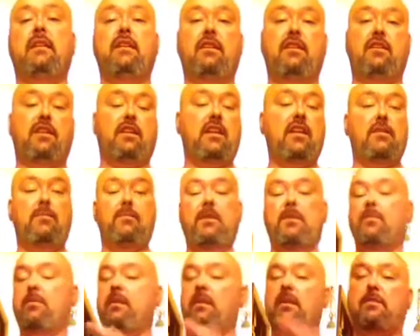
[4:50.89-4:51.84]
You can hit me
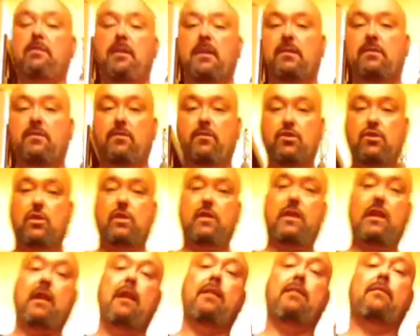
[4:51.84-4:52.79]
up on any of my social
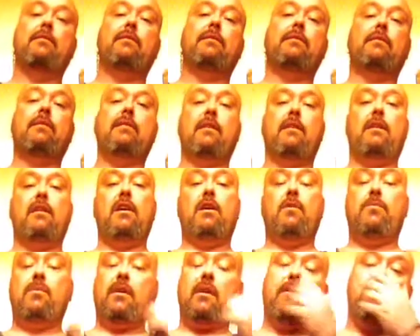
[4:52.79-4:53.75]
accounts, and I'll
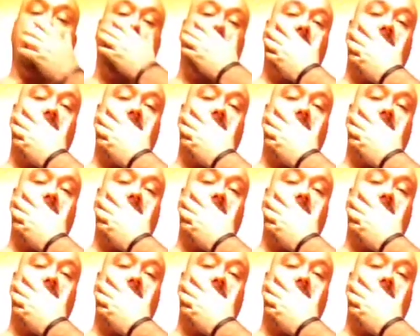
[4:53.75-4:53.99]
help you out with